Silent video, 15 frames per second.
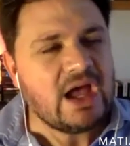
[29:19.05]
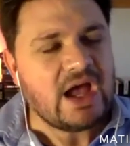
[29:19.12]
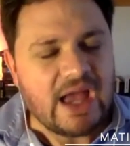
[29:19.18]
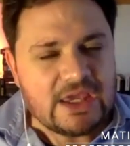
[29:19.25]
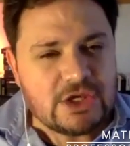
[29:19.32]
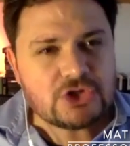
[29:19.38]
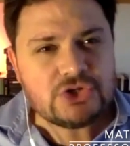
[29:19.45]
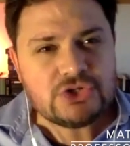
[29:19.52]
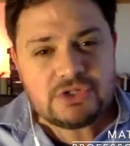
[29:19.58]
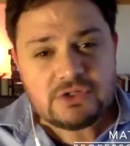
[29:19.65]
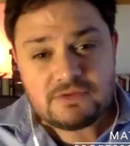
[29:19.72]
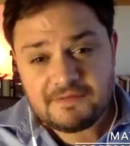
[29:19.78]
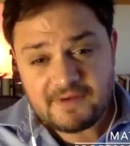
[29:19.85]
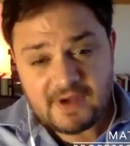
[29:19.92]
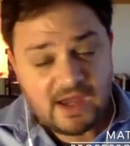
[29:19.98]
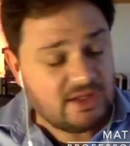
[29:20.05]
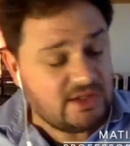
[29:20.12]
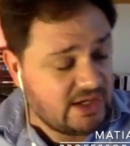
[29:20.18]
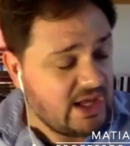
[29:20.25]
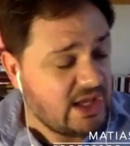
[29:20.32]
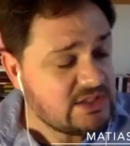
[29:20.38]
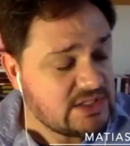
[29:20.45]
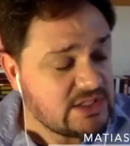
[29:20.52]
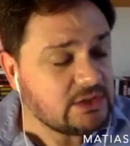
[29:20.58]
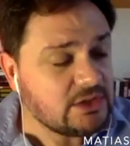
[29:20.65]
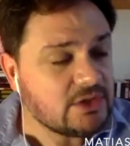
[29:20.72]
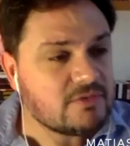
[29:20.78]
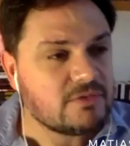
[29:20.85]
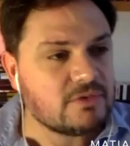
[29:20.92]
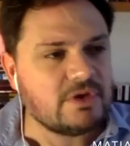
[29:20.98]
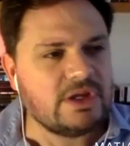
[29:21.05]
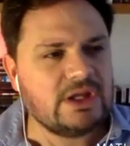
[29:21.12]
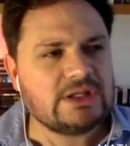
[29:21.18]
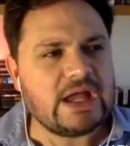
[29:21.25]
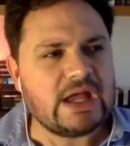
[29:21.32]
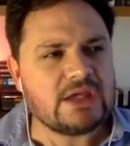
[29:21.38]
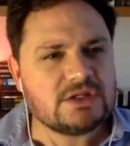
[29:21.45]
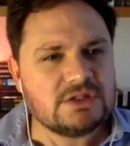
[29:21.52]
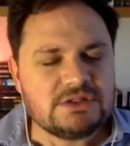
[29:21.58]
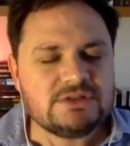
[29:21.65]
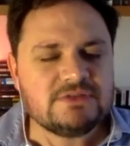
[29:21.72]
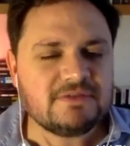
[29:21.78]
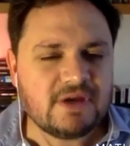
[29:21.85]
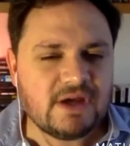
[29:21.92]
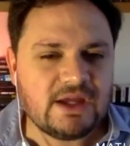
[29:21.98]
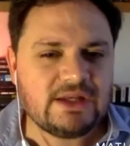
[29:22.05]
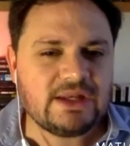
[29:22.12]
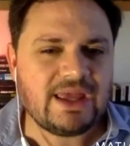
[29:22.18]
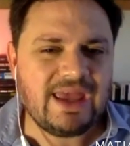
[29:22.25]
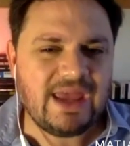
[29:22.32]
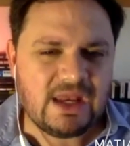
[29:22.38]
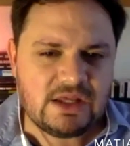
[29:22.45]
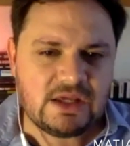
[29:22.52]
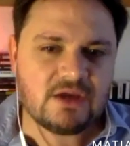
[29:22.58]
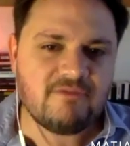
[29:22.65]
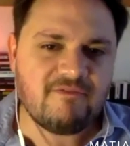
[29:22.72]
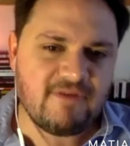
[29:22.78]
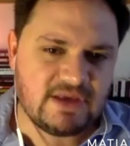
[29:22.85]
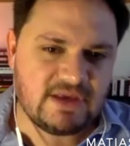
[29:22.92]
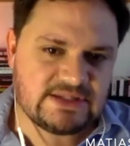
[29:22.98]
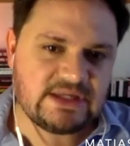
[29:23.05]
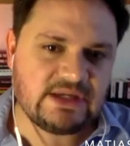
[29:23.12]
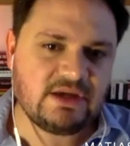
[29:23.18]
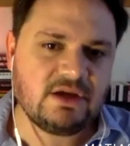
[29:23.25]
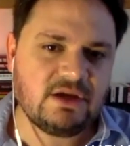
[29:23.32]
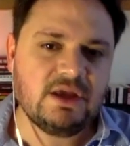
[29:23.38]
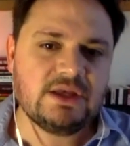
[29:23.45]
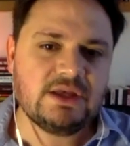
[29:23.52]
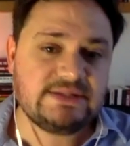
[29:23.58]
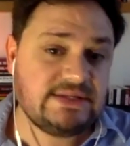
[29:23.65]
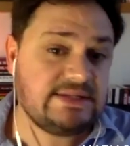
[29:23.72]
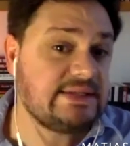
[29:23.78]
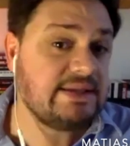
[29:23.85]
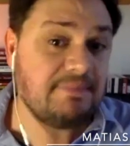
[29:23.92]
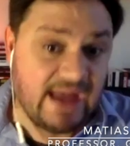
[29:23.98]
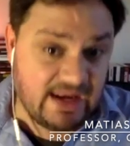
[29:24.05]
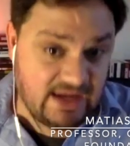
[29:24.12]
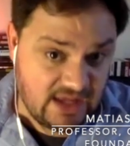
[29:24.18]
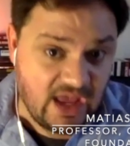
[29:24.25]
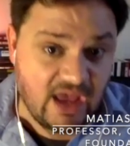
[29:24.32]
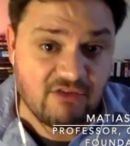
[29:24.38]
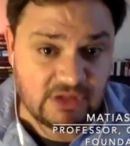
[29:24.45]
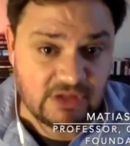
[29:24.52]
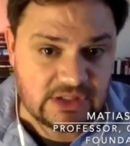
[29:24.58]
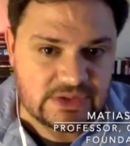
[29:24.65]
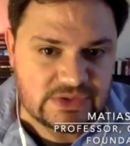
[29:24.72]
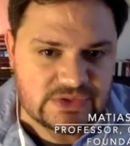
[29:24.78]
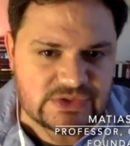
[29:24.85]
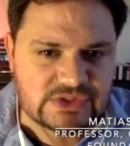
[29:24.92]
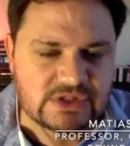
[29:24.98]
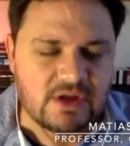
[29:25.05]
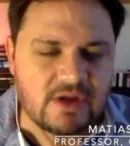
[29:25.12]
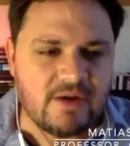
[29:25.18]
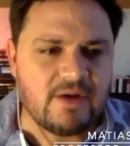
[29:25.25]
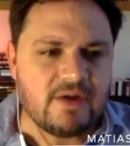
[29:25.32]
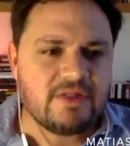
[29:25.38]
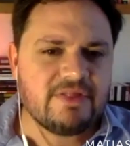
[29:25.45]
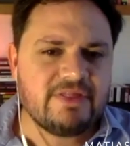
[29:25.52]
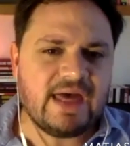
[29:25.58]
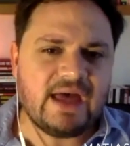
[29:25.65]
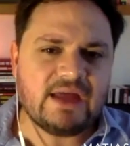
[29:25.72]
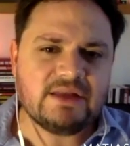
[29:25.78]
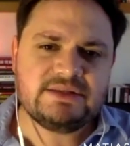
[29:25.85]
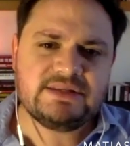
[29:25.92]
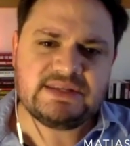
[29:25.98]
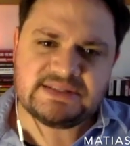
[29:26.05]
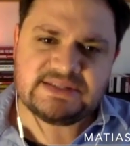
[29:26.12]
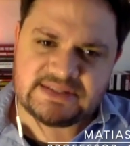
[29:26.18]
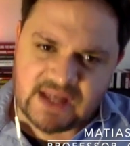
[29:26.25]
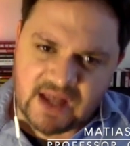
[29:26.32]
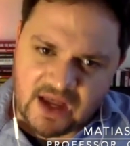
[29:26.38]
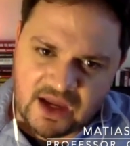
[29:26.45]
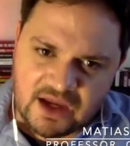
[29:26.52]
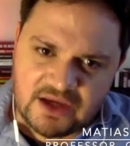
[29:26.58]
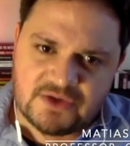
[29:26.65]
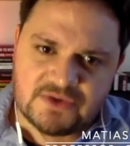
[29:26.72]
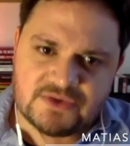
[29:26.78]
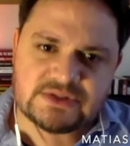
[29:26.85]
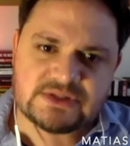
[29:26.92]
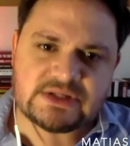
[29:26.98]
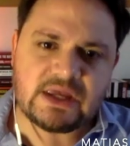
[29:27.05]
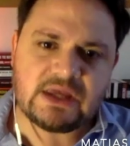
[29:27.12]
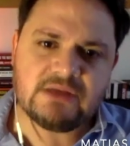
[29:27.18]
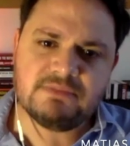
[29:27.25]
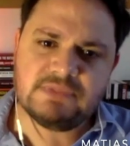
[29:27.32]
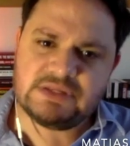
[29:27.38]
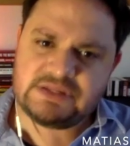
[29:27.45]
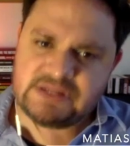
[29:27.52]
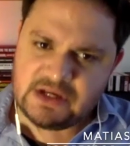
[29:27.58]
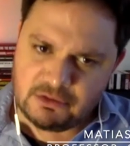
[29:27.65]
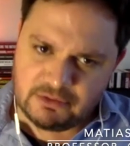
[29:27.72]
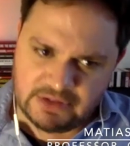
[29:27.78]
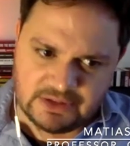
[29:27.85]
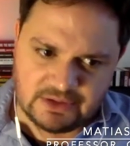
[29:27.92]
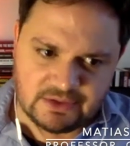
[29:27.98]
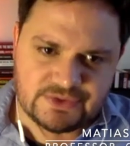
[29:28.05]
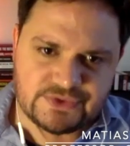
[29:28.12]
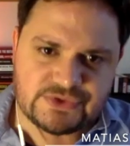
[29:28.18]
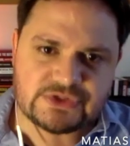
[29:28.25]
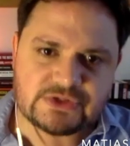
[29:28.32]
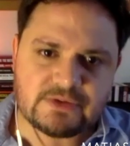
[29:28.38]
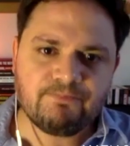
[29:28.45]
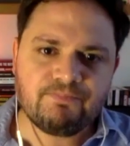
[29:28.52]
I couldn't find, and I did look for it, I couldn't find any convincing systematic evidence that designs and materials